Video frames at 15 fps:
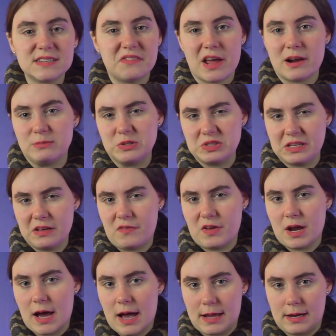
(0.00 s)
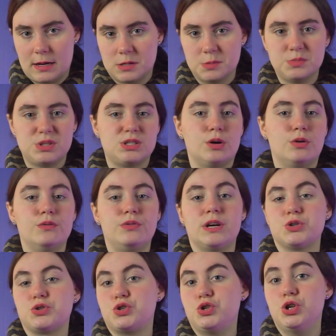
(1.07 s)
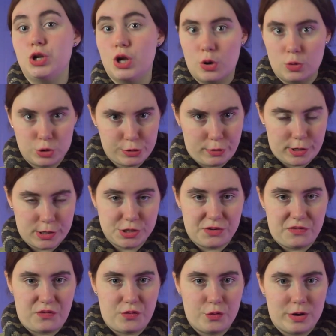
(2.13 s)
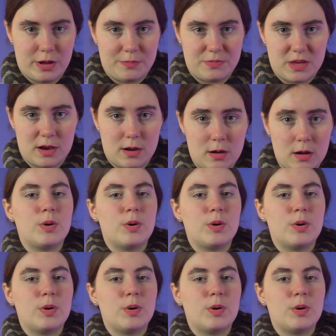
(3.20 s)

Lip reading: of animals live and hide in them, so there's no shortage of food up there.